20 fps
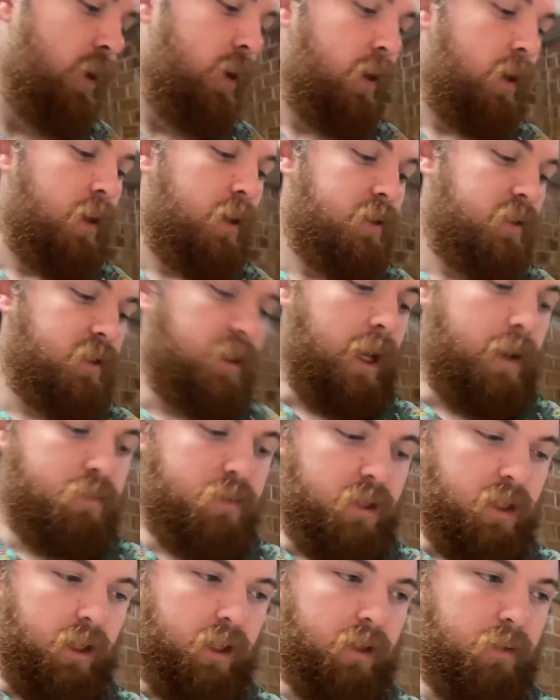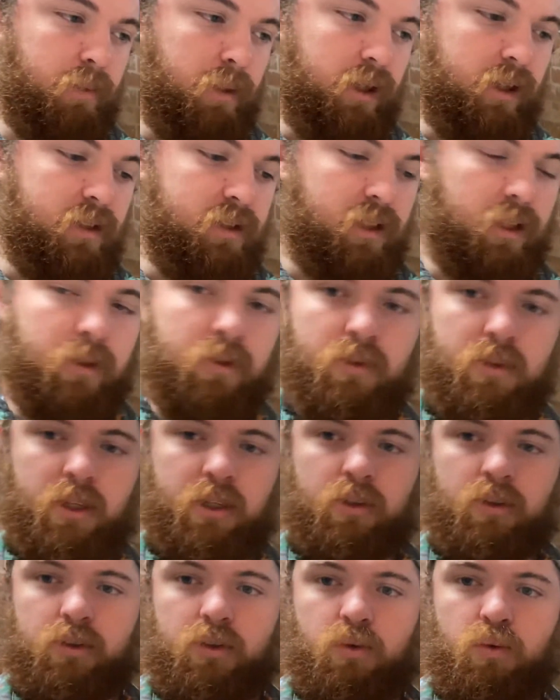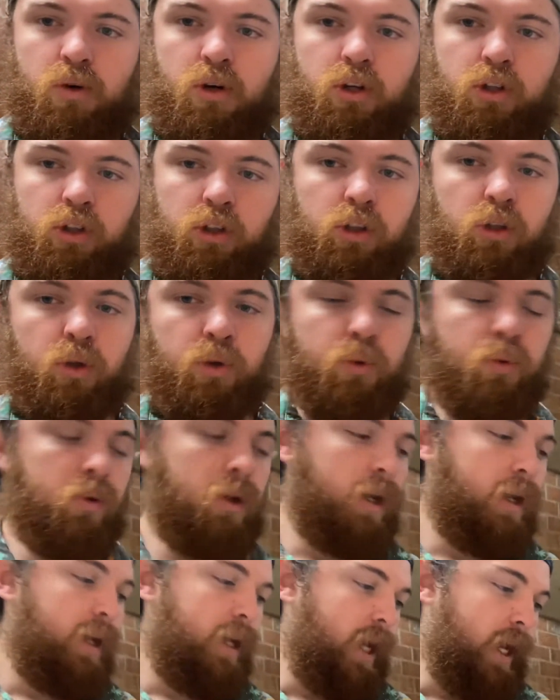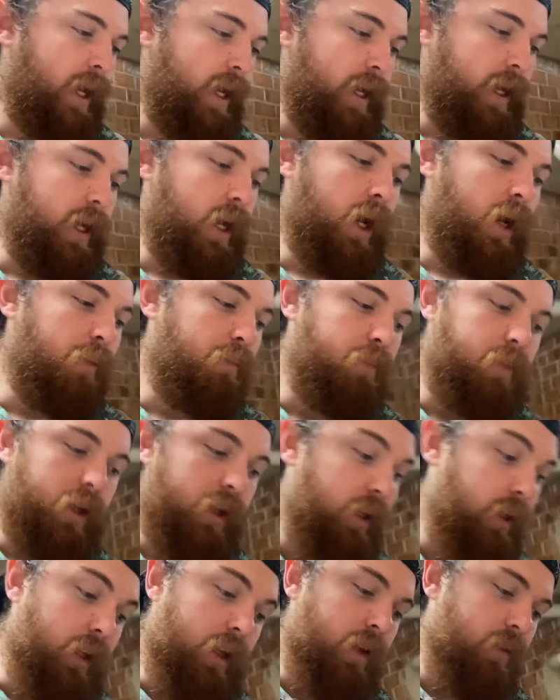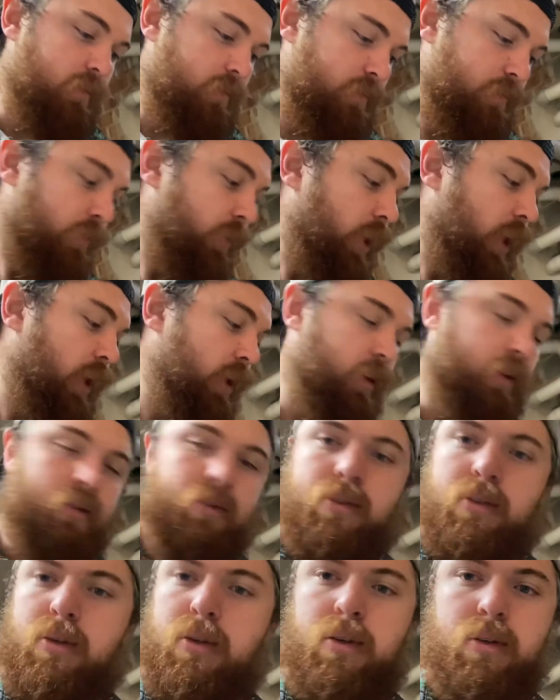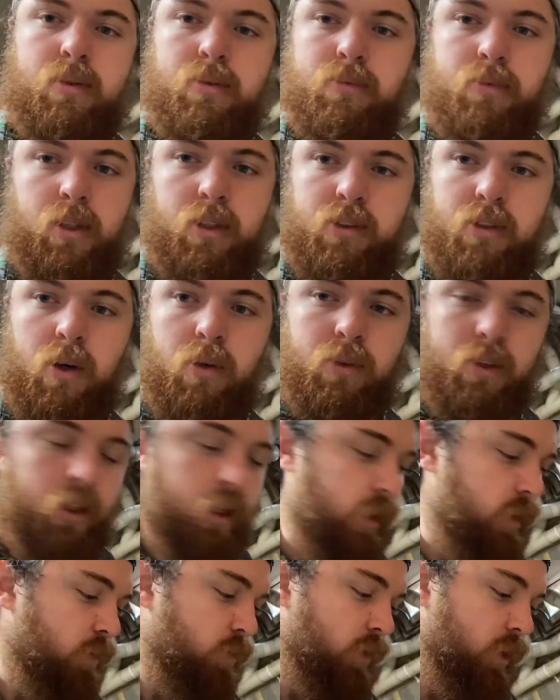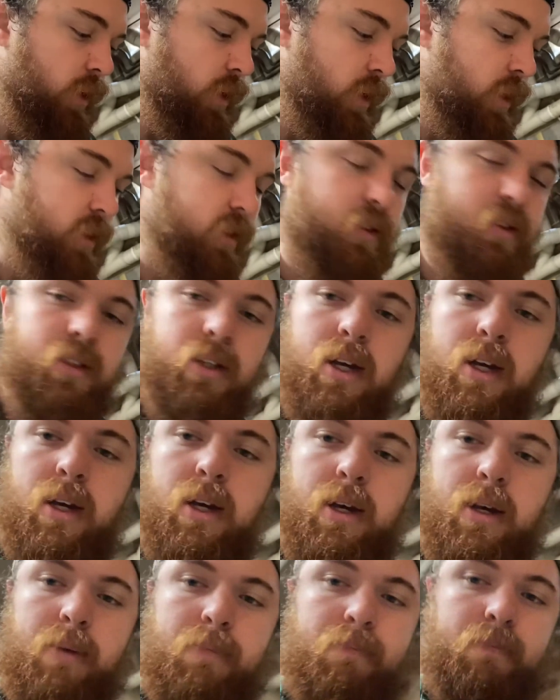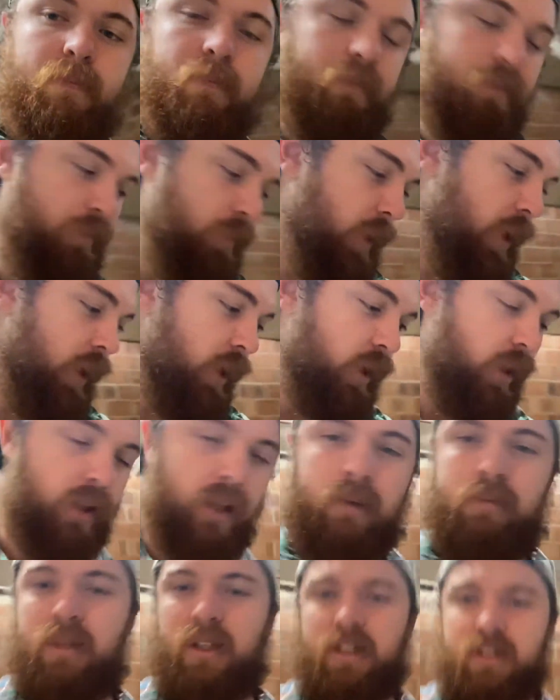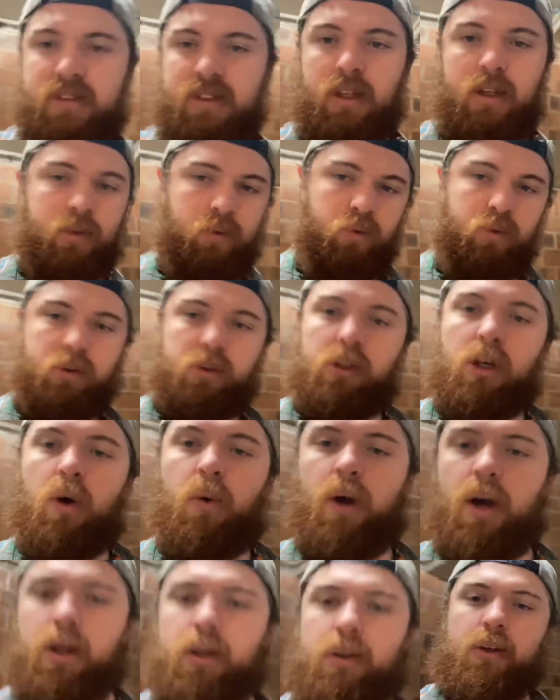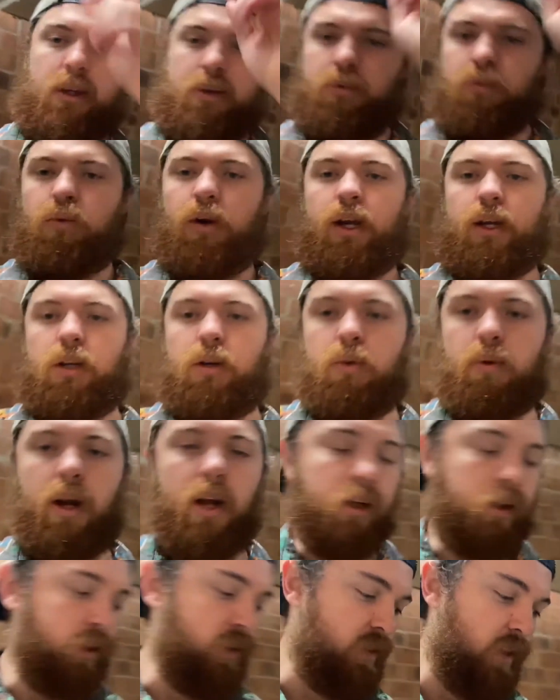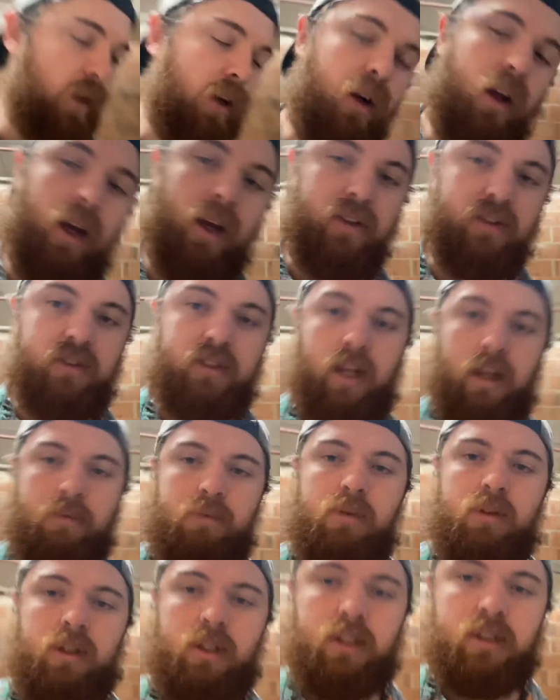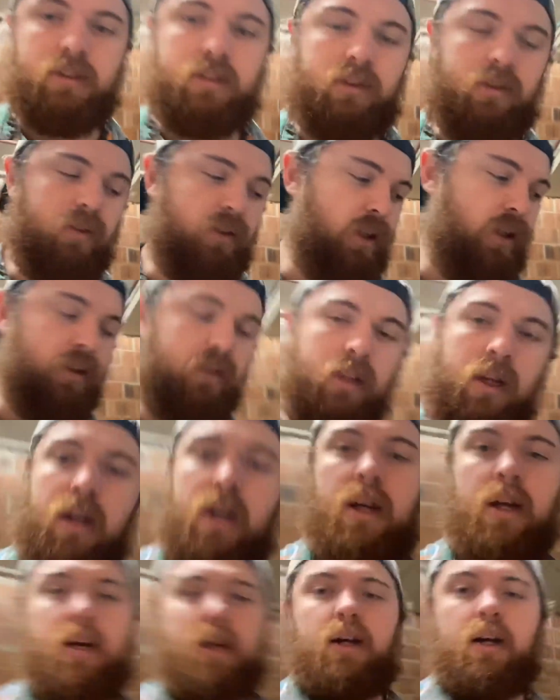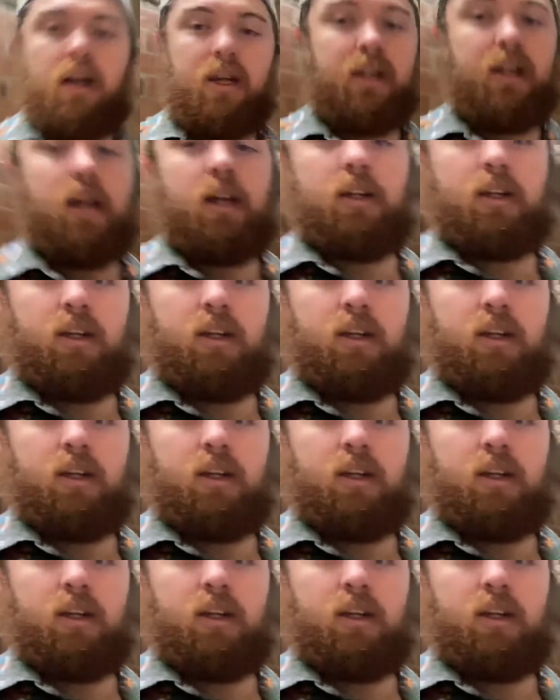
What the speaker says: skeptic because I thought I got the wrong glue, but it's held together really nice. That being said, I wouldn't go out and whack it around because I don't know how stable it is. So again, it